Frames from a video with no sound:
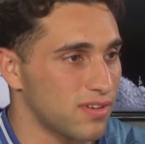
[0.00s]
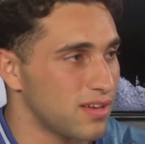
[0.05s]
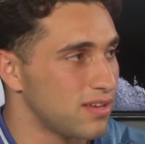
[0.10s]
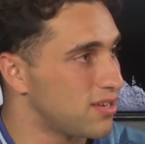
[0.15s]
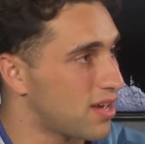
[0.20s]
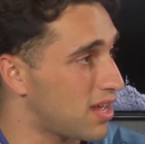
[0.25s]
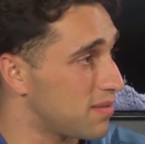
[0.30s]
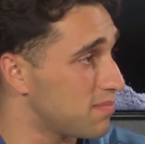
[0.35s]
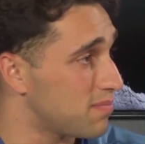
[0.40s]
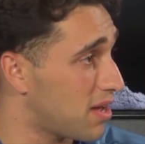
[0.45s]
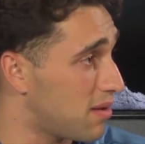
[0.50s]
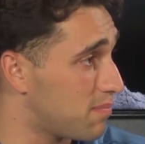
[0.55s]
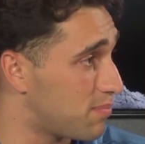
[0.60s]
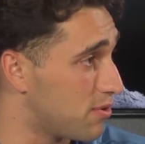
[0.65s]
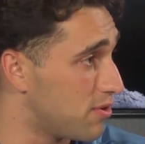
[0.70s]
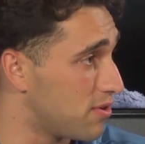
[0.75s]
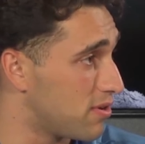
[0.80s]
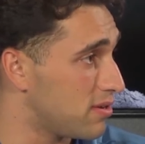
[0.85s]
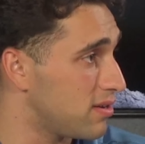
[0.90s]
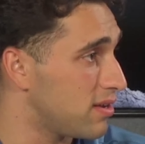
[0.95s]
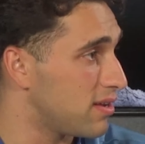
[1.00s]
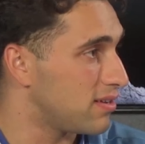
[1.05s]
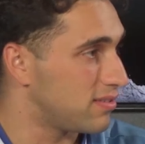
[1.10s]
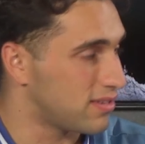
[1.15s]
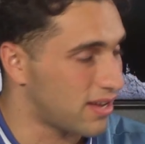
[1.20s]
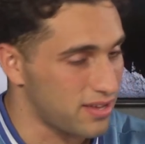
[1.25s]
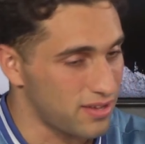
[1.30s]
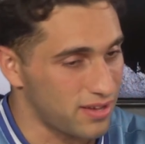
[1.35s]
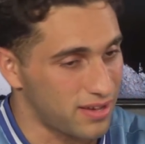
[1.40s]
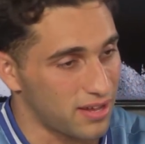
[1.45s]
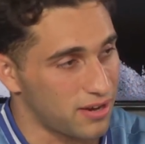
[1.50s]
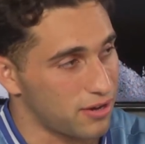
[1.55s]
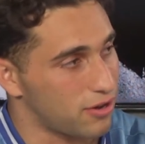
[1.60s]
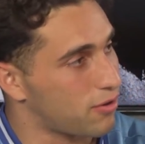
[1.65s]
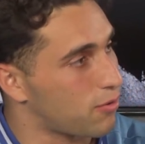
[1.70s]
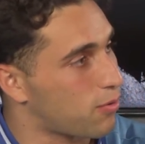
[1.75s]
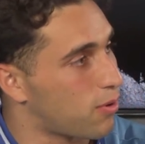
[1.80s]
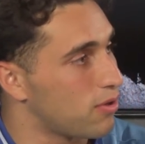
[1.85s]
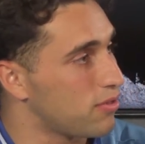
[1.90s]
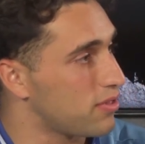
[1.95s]
You add Matt Burton. Now you get a
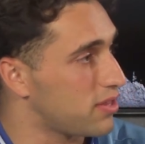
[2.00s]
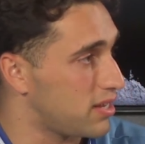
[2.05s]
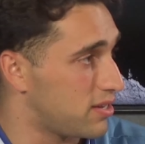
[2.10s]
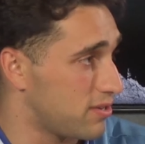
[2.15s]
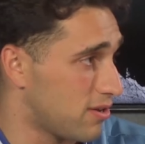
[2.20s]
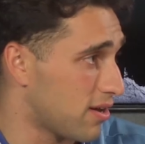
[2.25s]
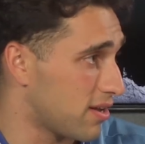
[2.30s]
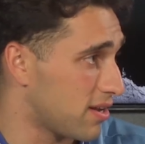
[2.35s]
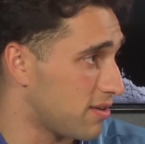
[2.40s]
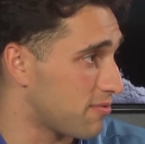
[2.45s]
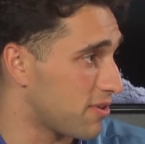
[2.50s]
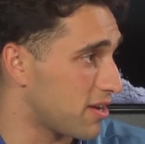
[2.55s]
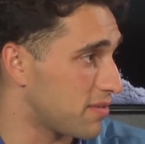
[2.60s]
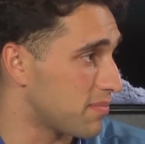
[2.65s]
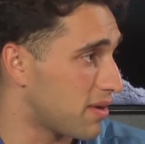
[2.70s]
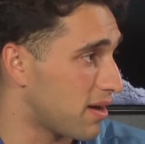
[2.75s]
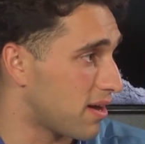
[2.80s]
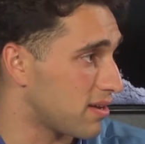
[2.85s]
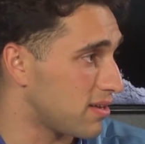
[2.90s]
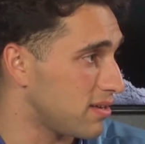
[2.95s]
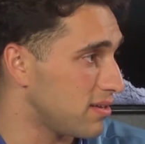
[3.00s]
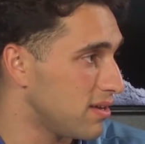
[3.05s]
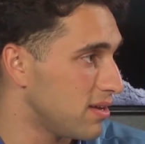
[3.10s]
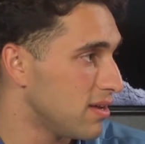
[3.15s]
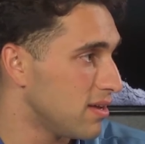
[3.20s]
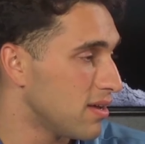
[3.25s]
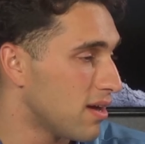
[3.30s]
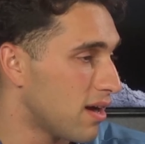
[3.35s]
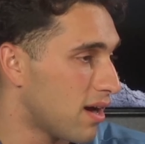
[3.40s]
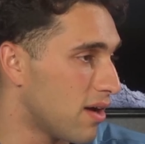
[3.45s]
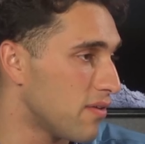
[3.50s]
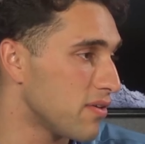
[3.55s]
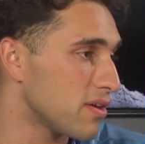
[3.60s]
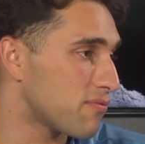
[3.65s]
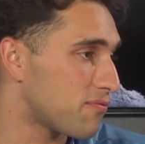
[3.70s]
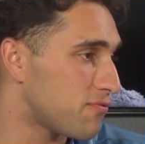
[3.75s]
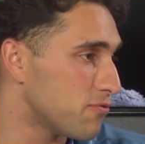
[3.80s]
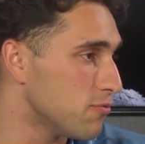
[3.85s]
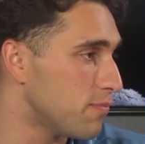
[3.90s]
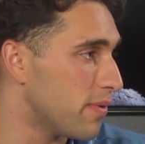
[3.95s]
quality nine in Reed Mahoney. Mm. I think
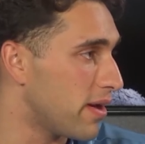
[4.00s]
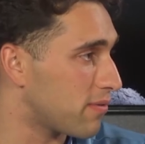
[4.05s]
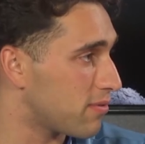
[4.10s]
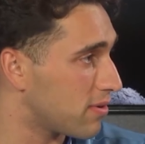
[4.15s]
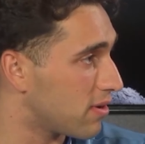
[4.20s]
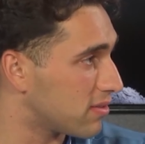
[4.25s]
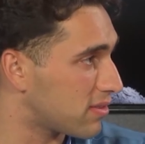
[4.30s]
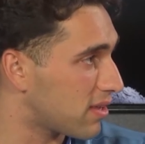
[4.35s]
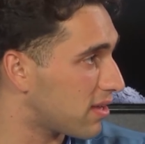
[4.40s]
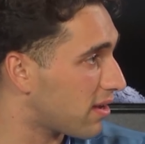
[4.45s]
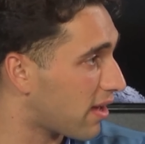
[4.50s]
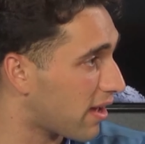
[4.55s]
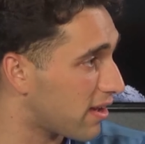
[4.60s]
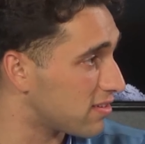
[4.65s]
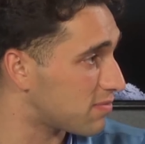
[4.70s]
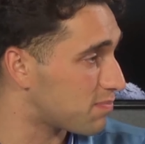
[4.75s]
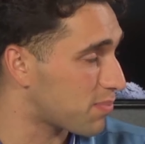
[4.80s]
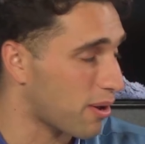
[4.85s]
fullback. We got that Hayze